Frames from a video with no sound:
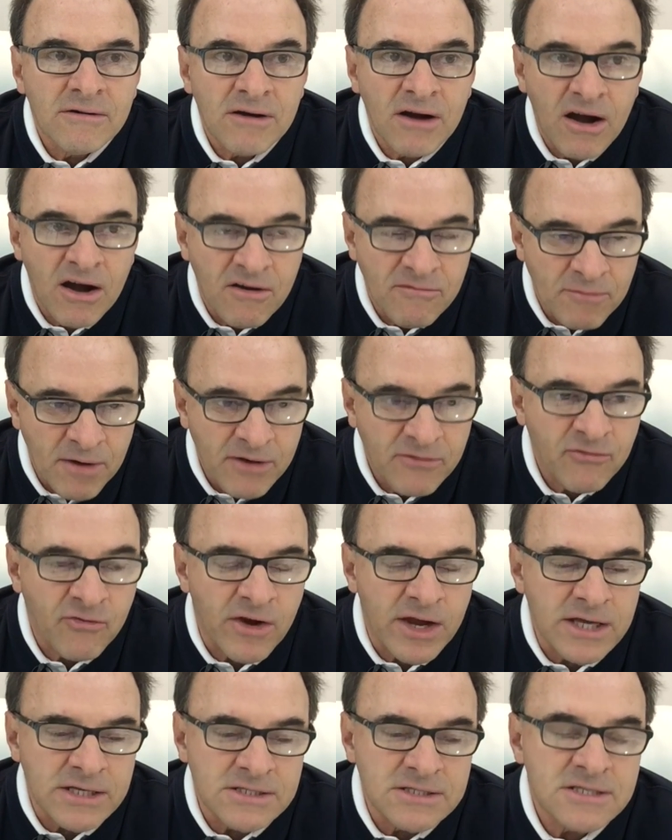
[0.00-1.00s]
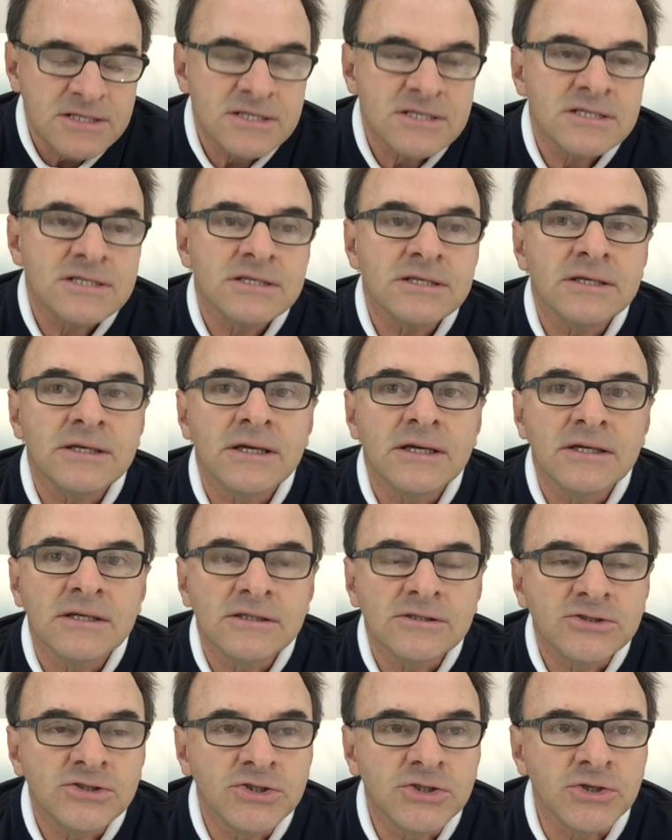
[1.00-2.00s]
of my friends
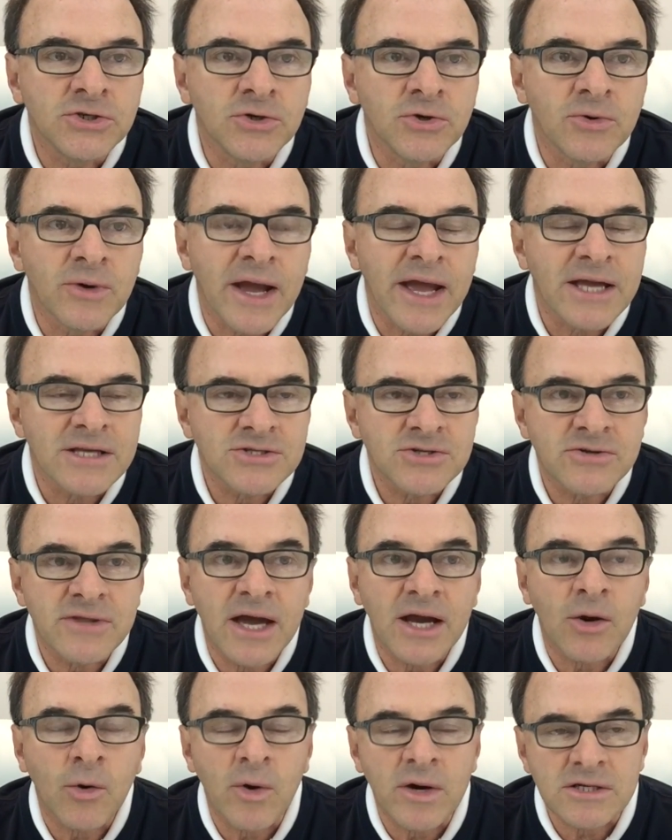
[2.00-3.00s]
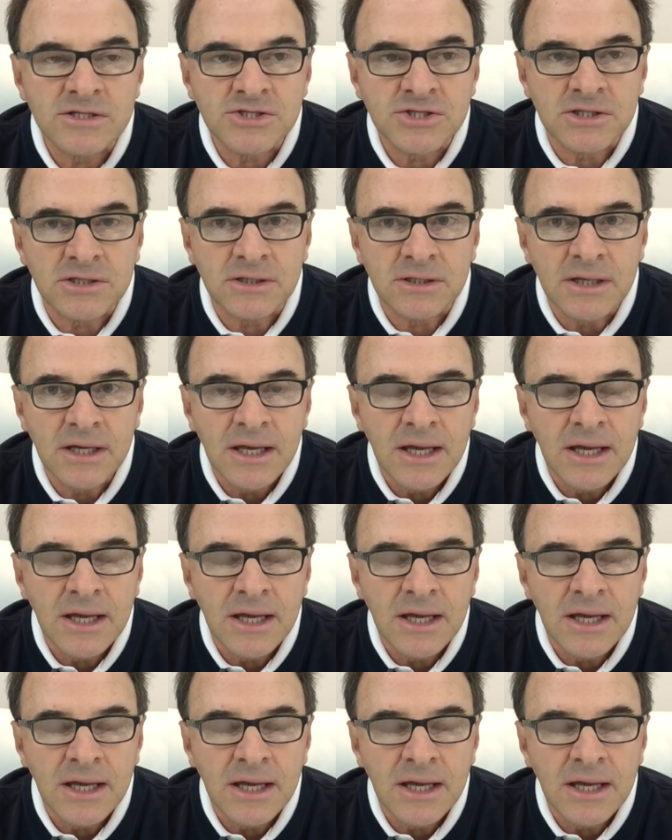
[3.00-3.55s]
to answer that question,